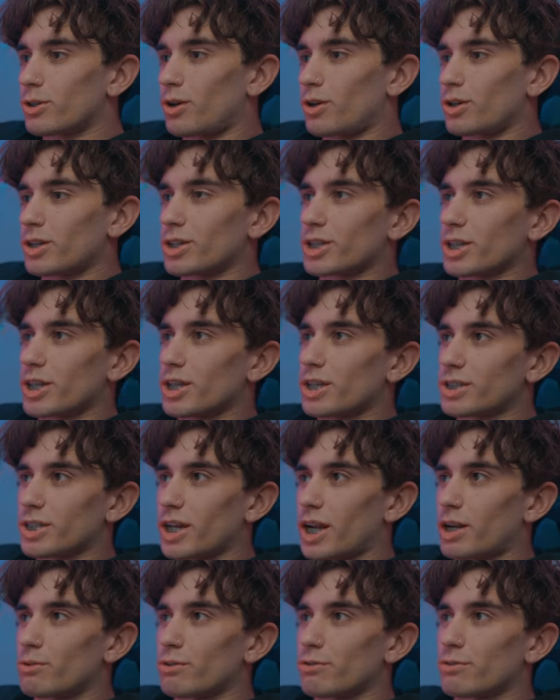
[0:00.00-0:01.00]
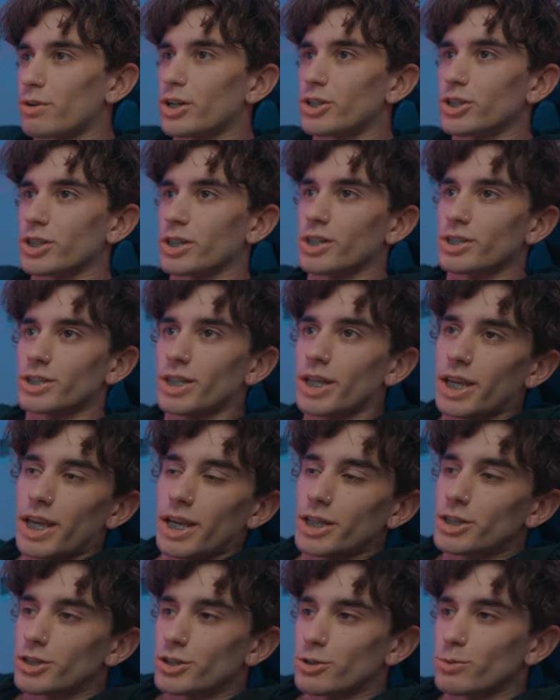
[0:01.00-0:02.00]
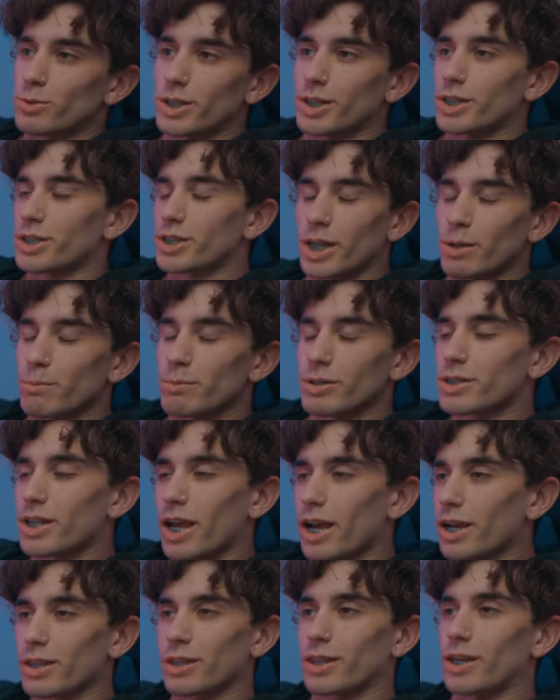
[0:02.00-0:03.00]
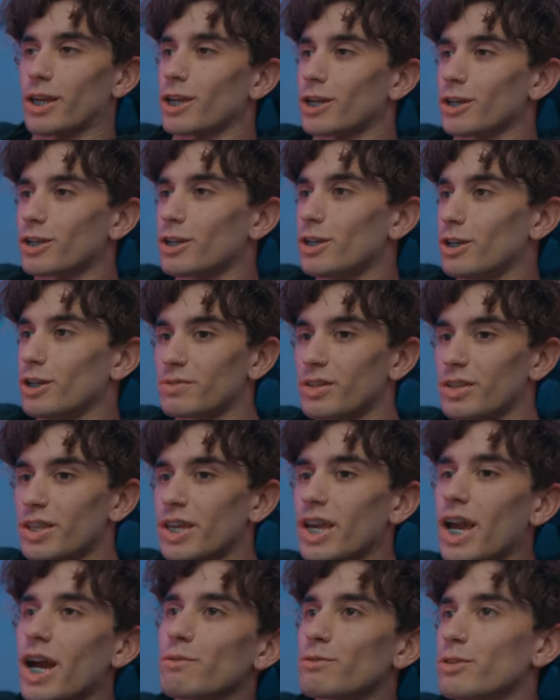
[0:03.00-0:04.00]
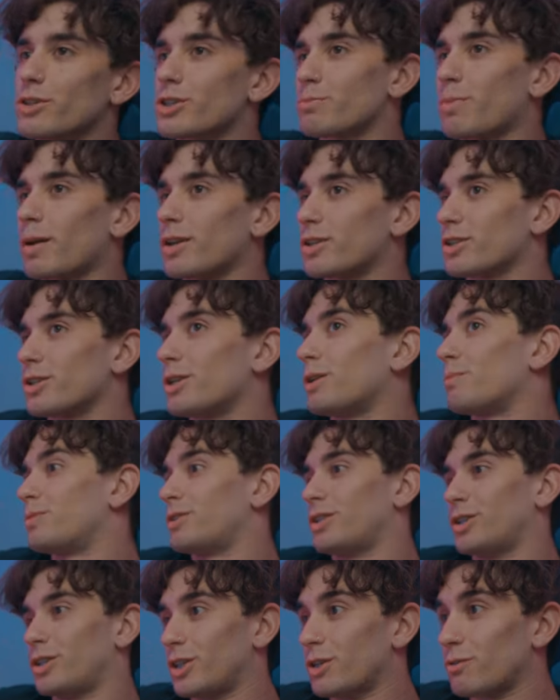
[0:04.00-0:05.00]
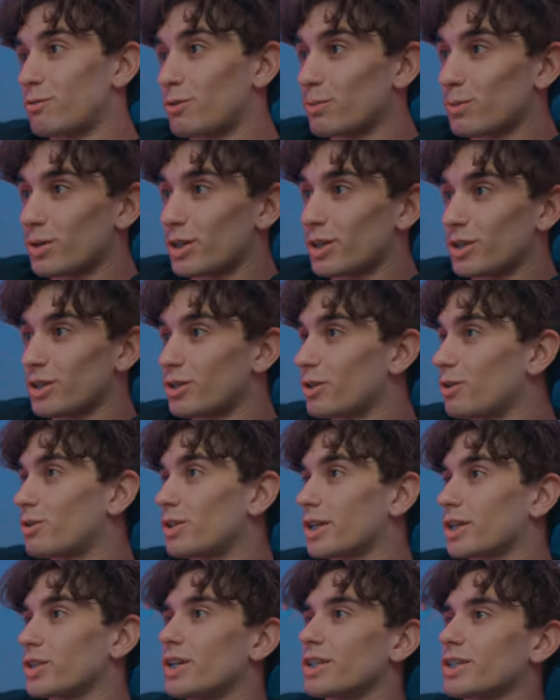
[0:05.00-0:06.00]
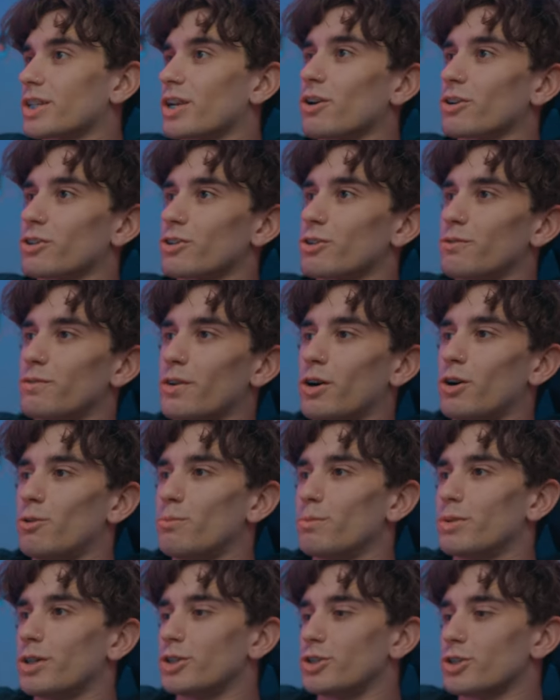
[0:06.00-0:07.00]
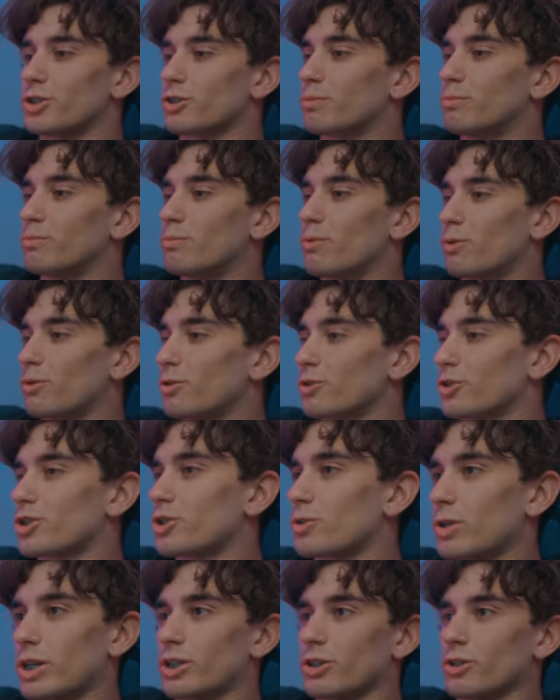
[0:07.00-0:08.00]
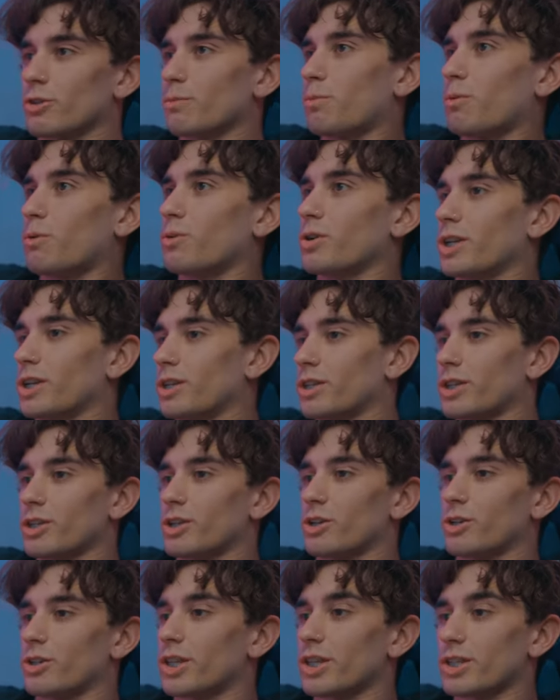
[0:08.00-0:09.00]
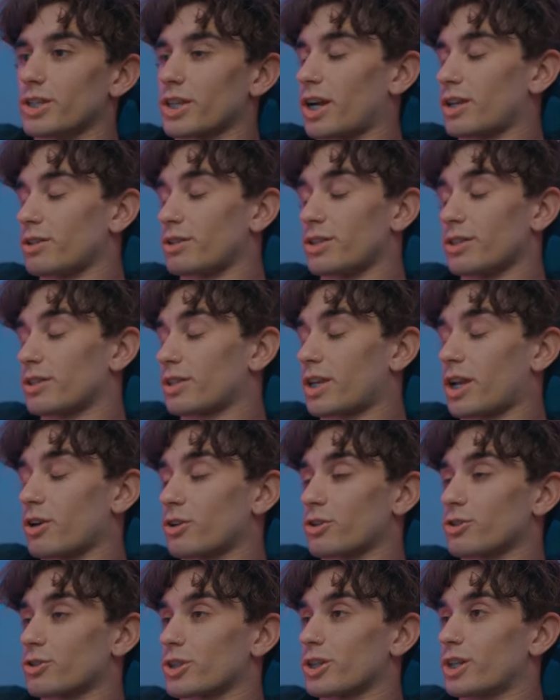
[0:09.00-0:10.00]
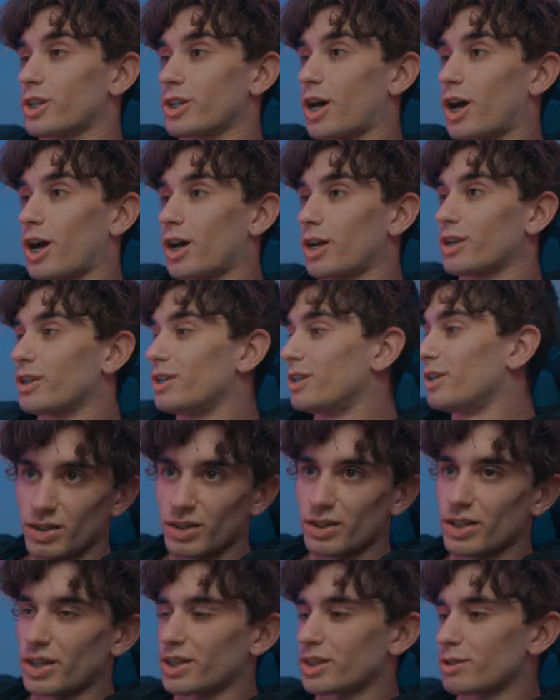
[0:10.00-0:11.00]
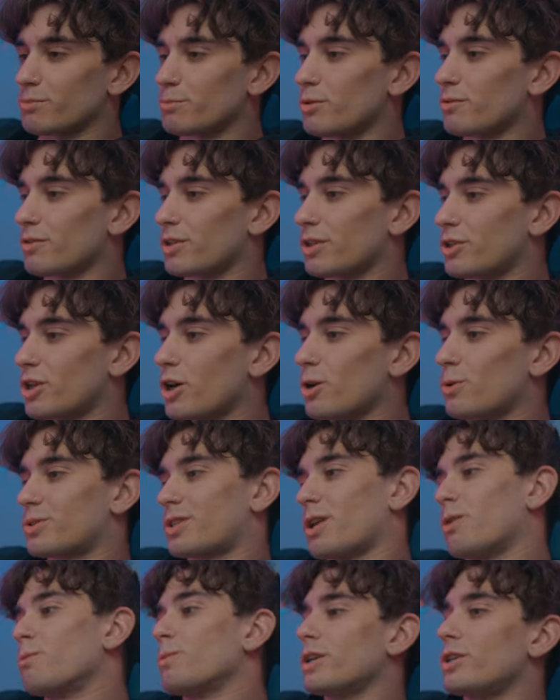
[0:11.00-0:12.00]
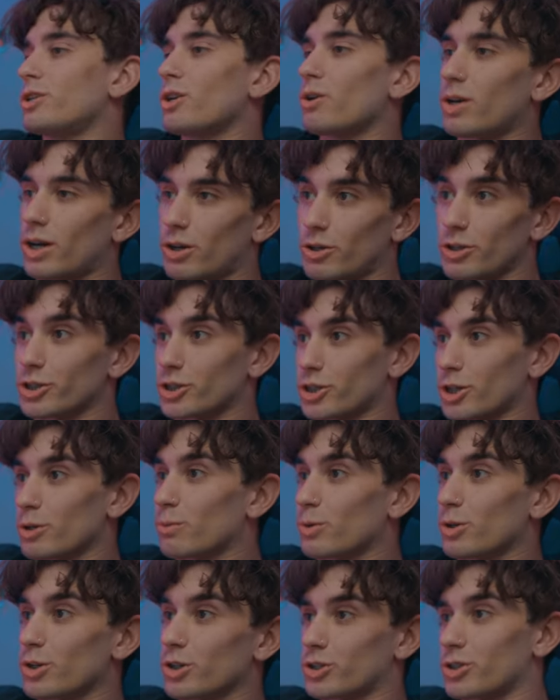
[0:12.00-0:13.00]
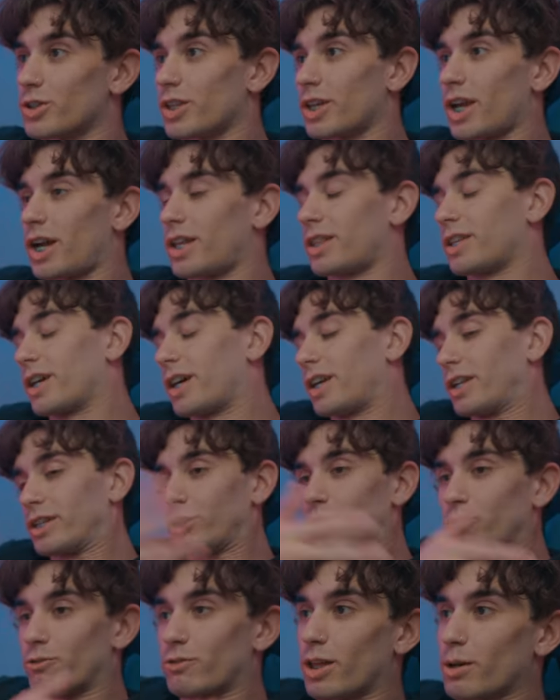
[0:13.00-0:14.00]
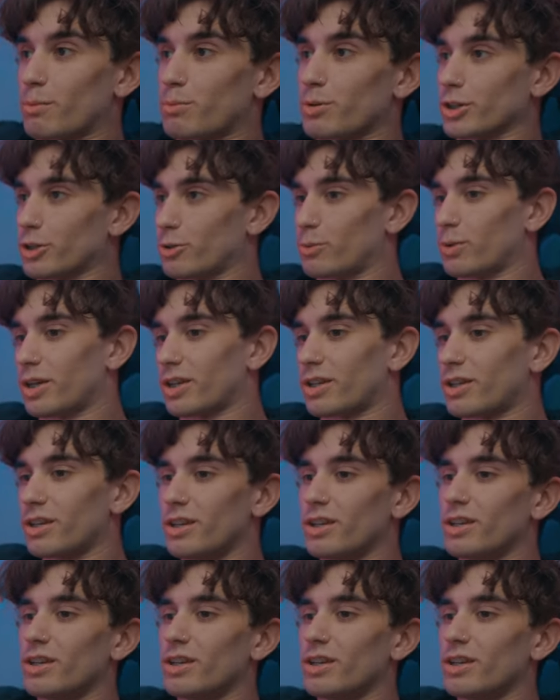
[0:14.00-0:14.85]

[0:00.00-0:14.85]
honestly it's kind of refreshing because they can't just do the same exact thing. They have to spice it up in a different way, you know, like less character development, just more straight to the point. You know, these guys, the characters are gonna die, and like the movie knows that we know how this shit works, so they had to kind of get over that pretty quick